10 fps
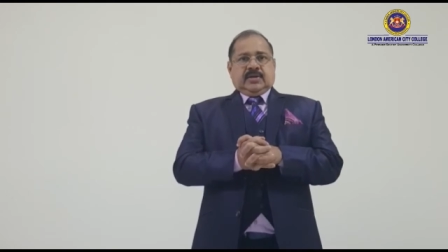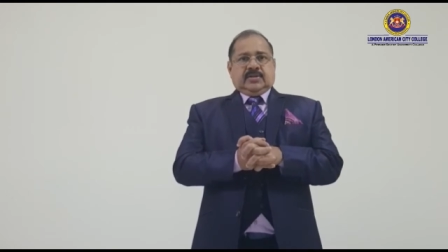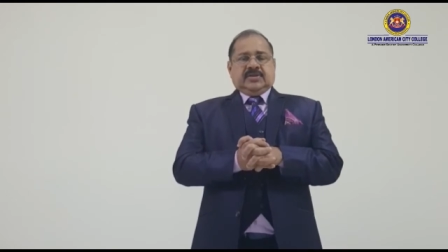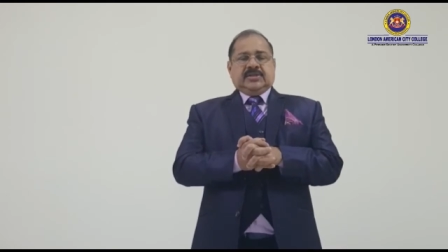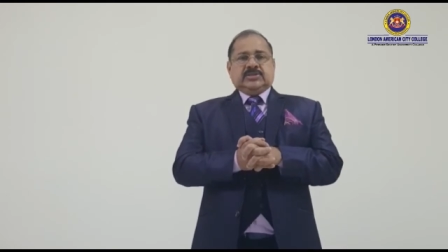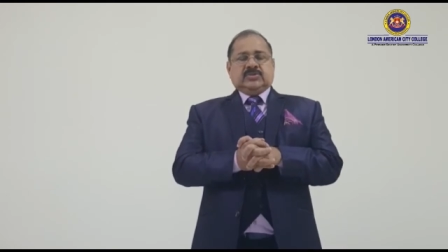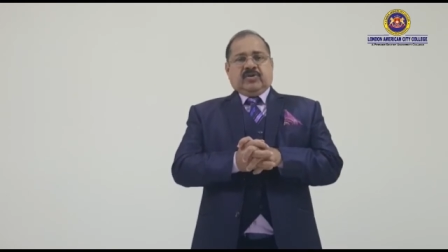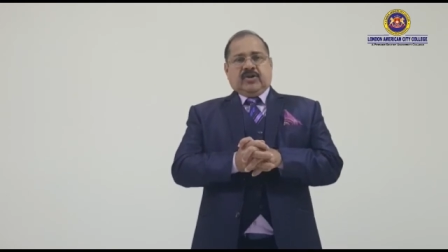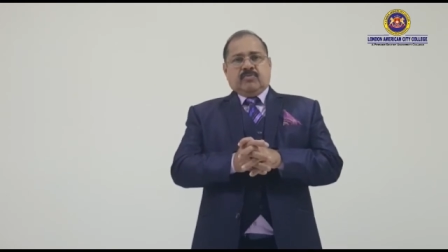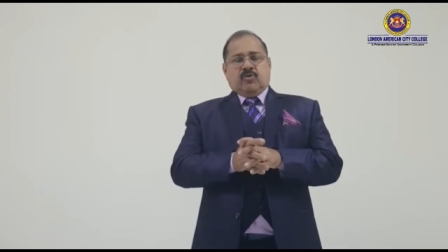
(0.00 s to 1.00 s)
This is
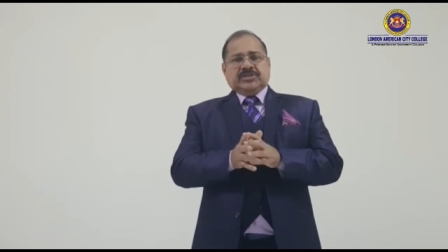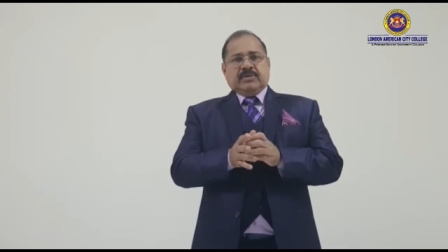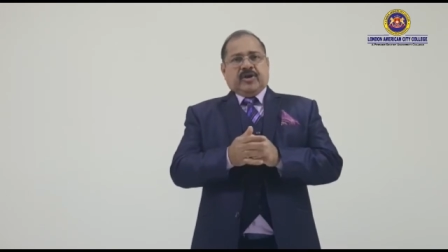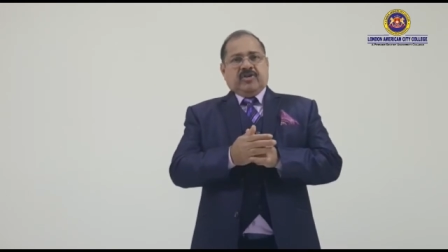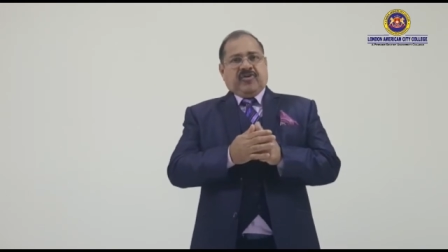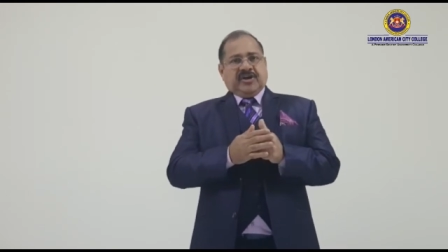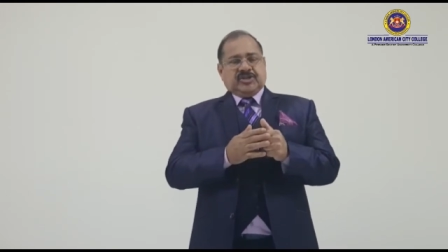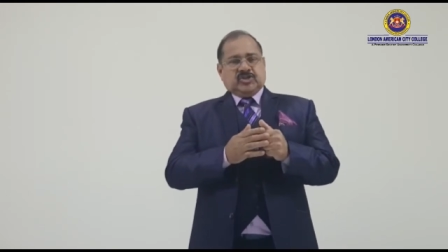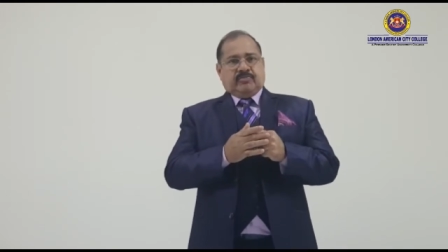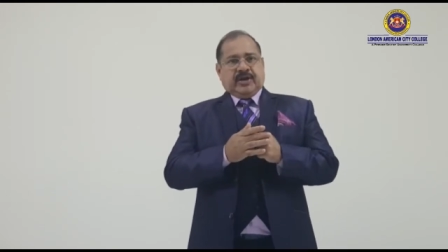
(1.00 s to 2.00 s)
one of the most important
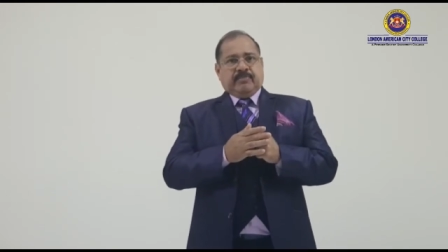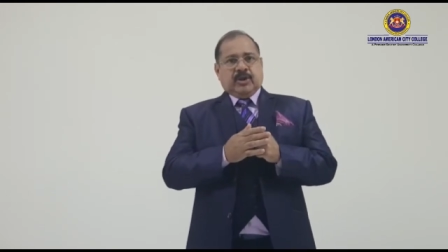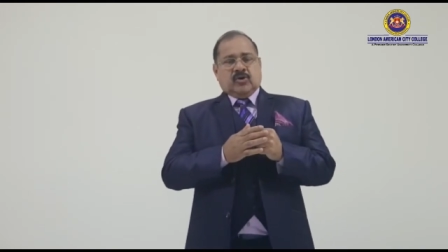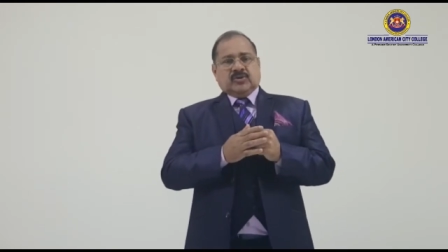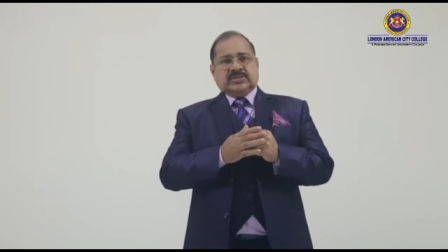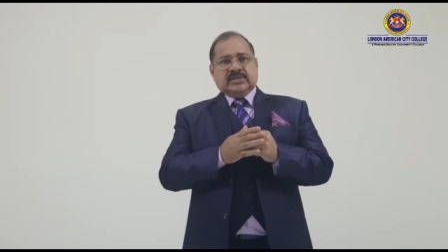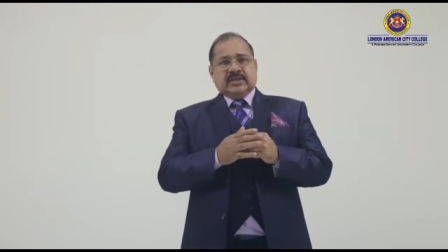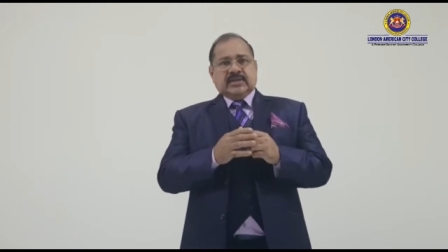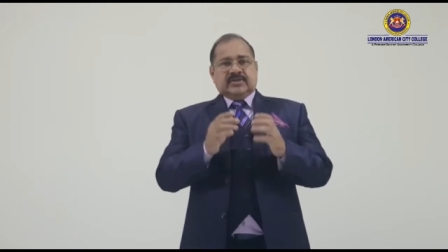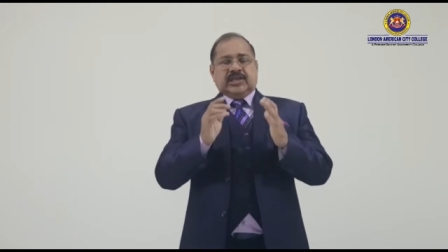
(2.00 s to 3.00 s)
functions of money because
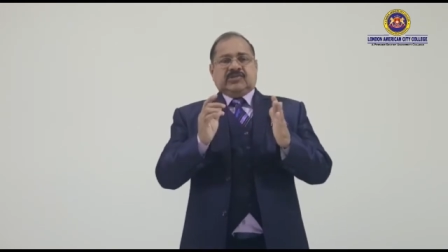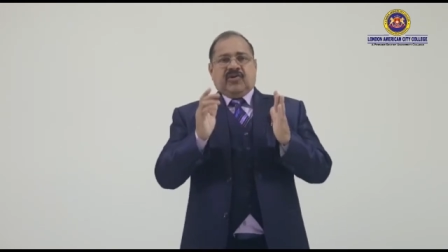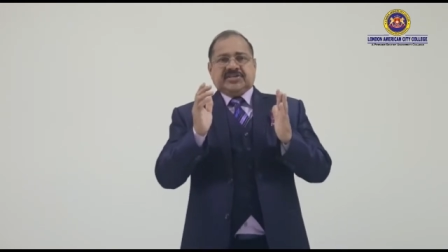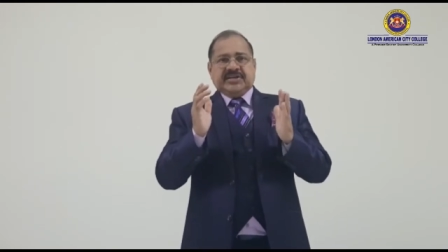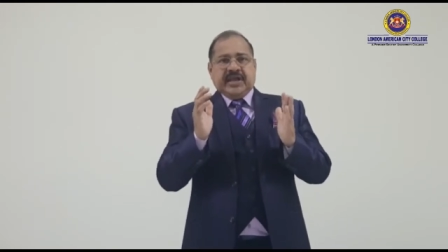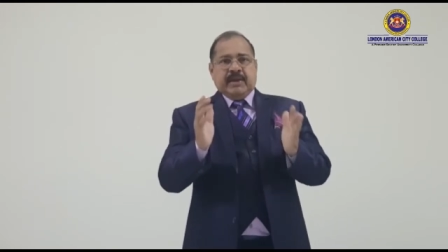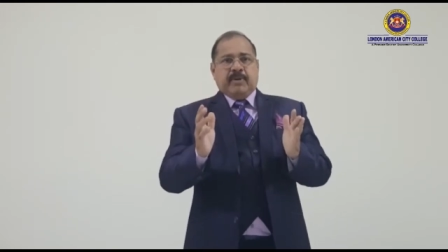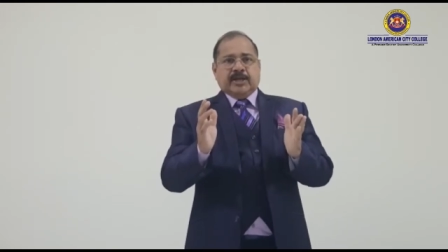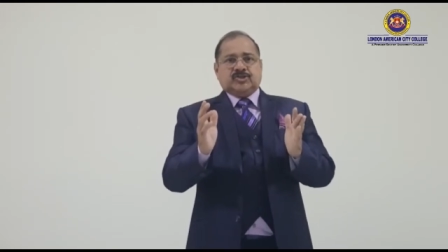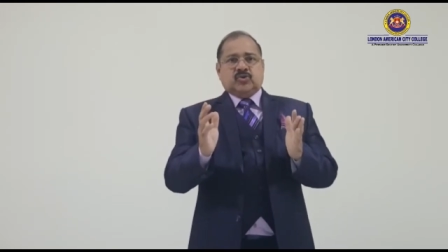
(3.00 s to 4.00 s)
this function
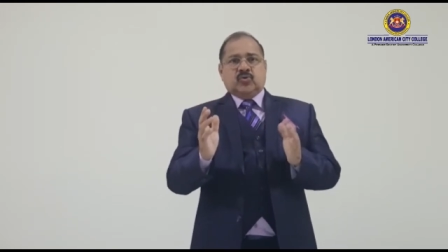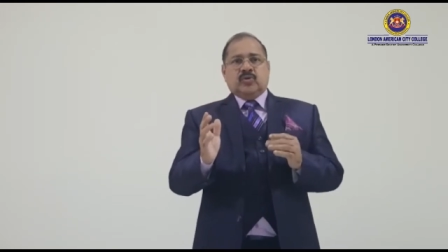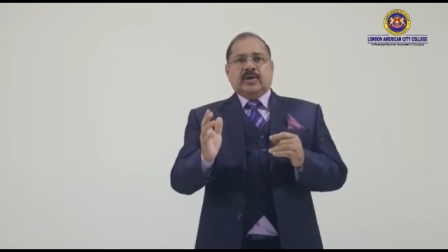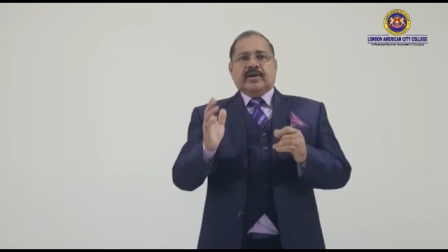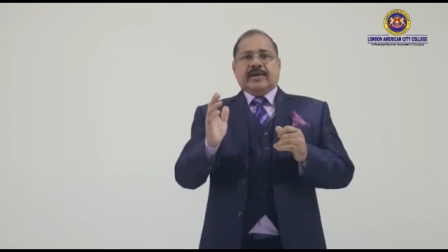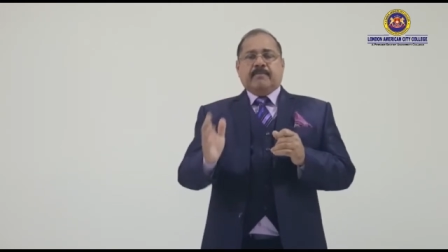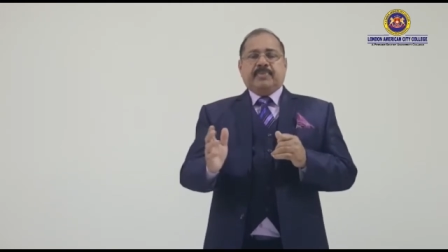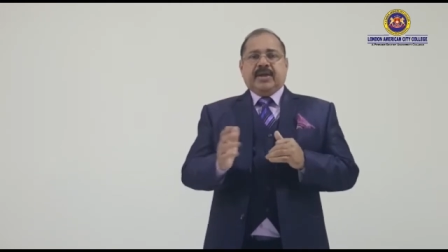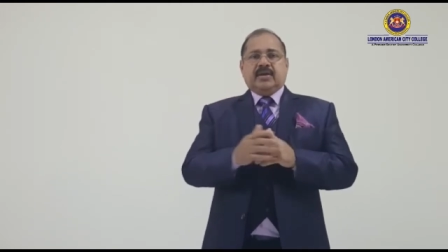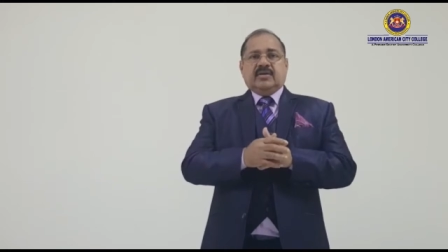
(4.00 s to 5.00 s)
enables us to
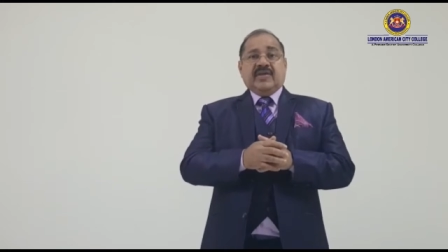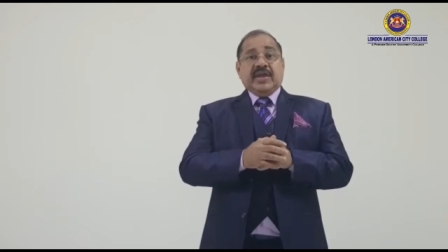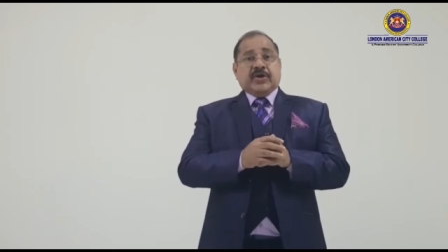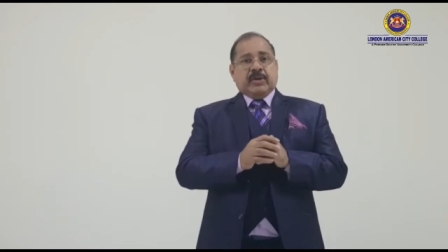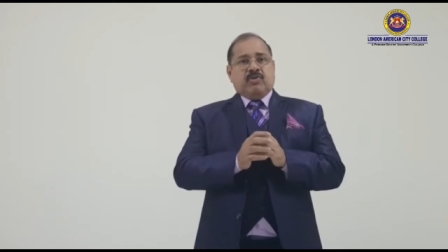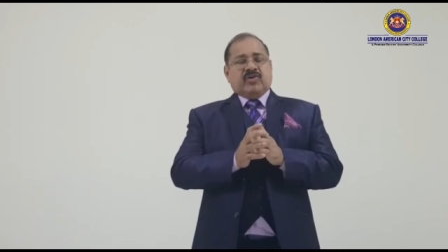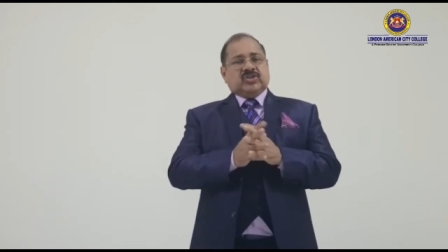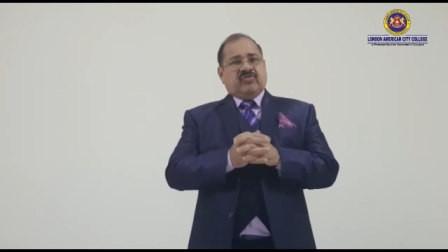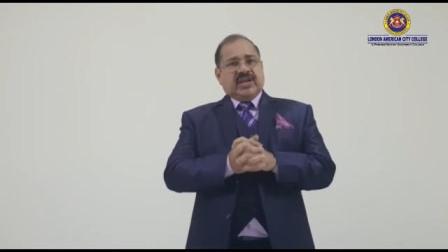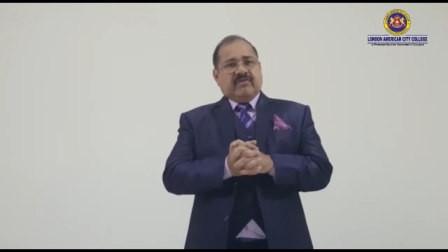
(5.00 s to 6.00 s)
compare the economic worth
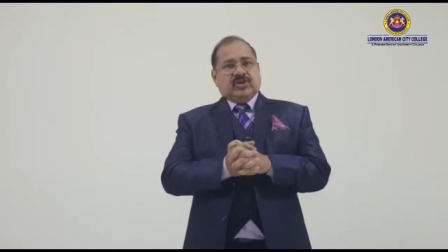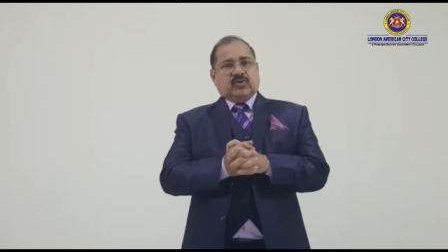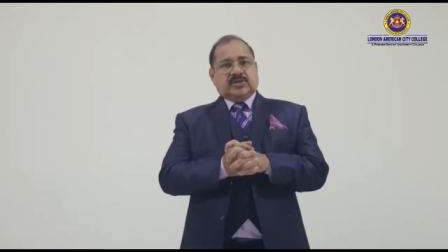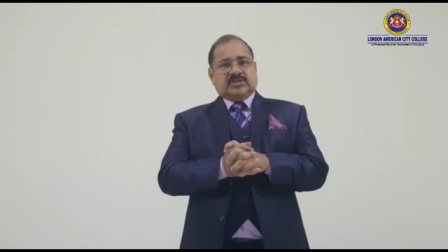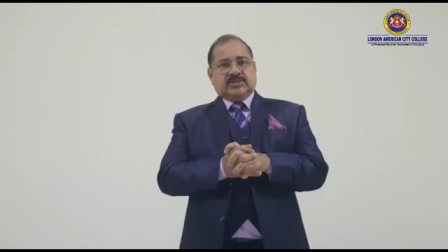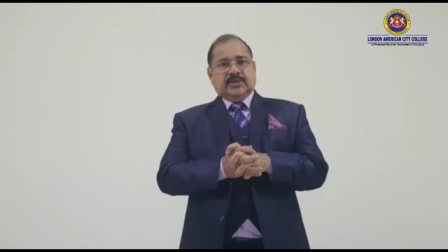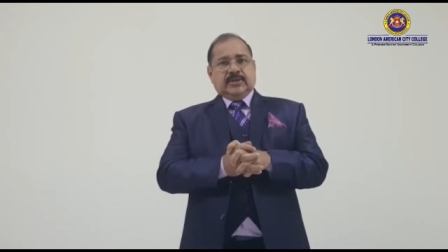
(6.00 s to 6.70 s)
of individuals,